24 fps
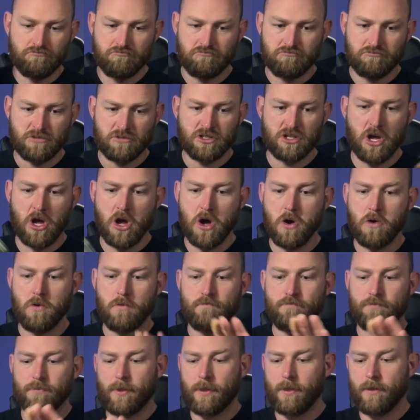
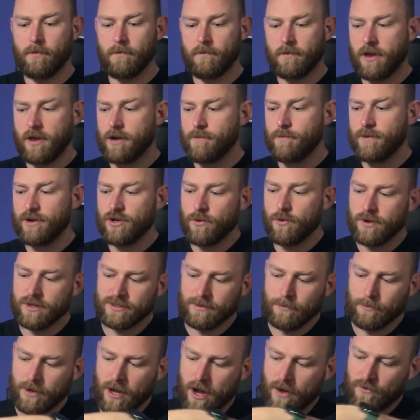So, gonna be doing
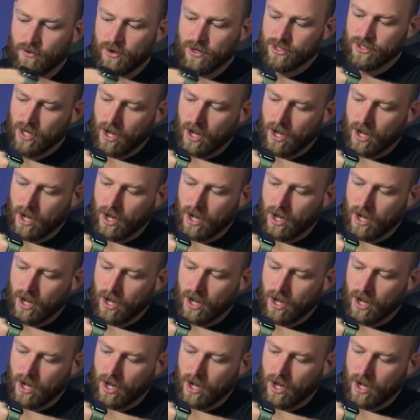some coverage